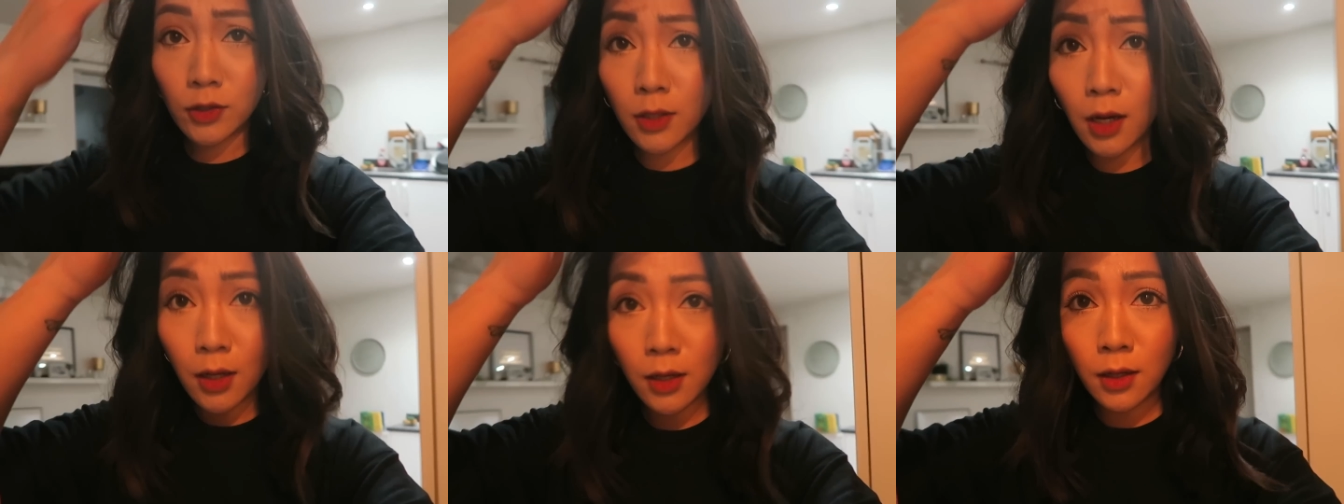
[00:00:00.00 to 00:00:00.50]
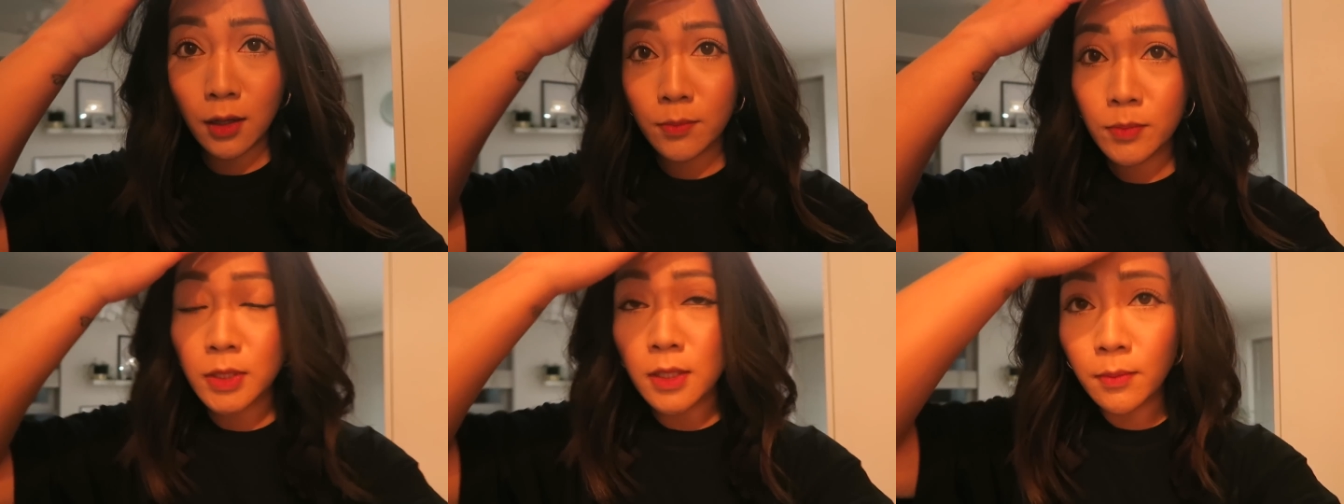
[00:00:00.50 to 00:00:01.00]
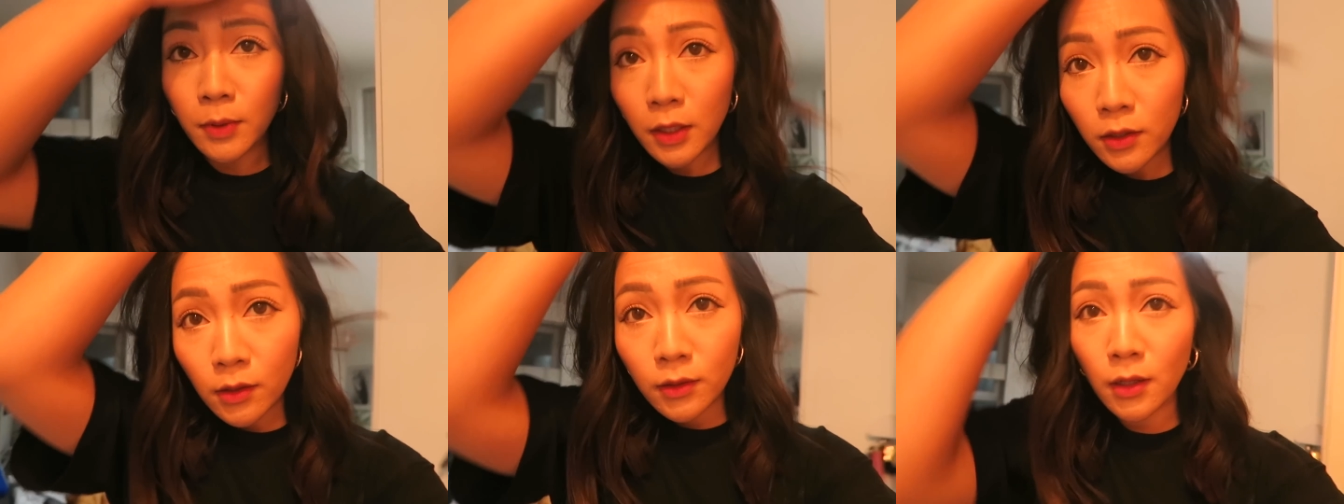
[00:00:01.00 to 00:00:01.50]
Just got home, so I'm
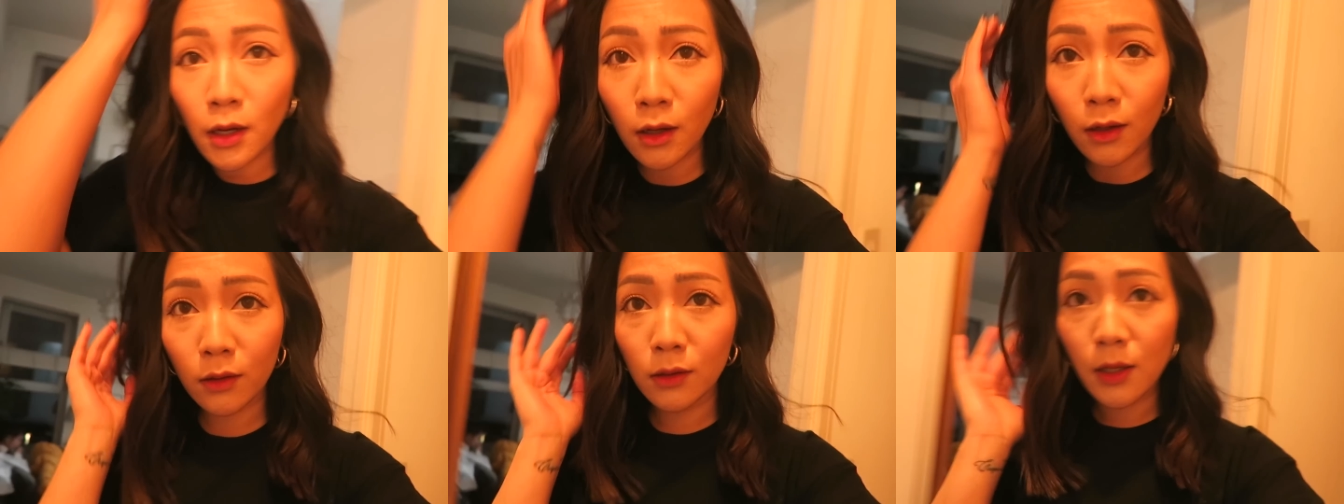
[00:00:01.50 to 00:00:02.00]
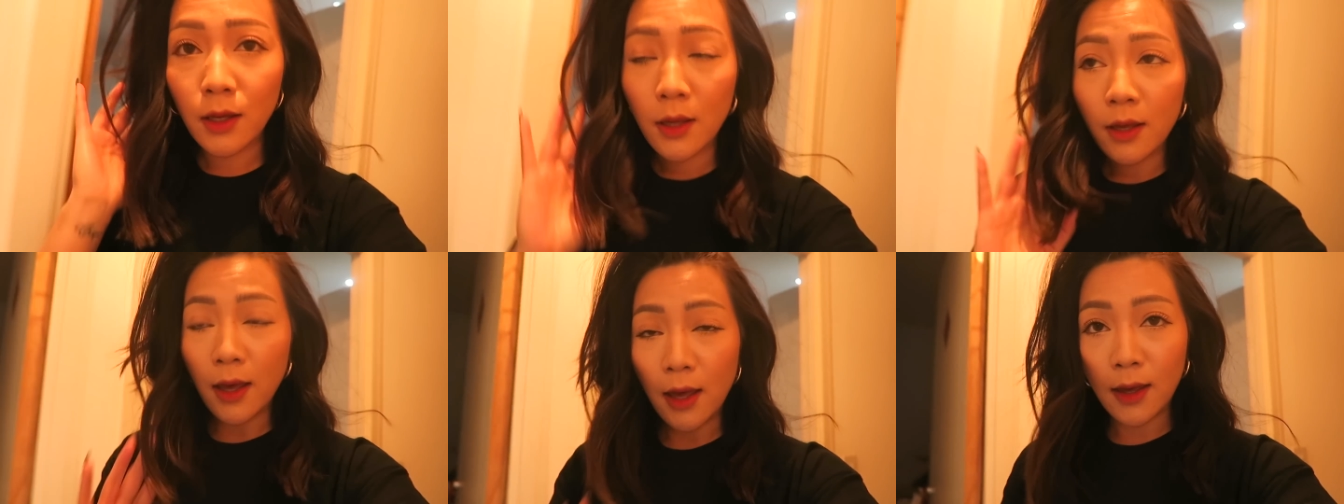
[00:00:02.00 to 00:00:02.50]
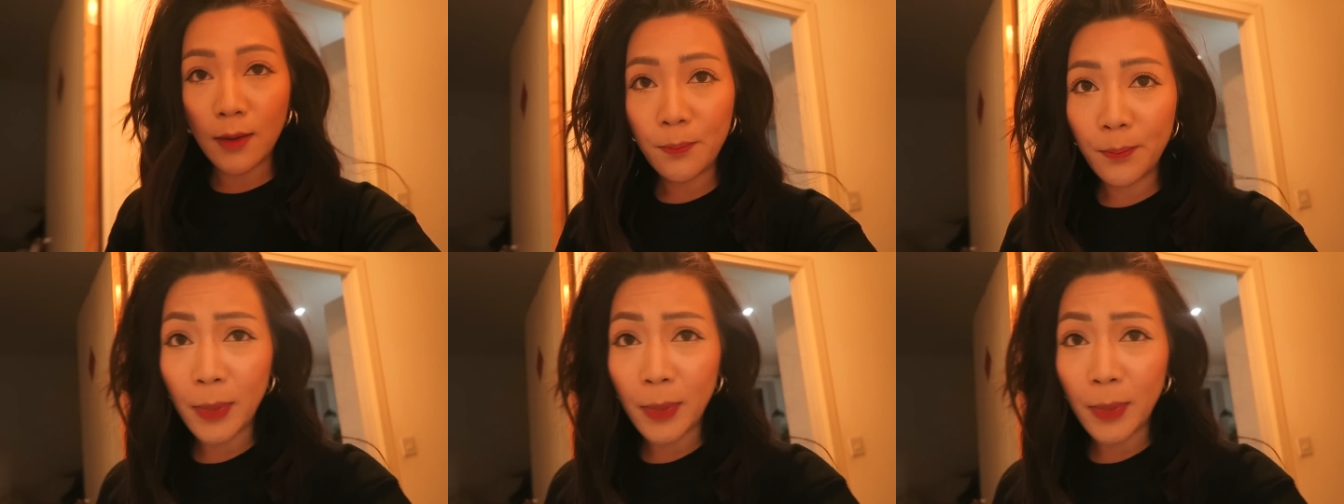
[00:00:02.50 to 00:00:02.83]
going to do the whole um,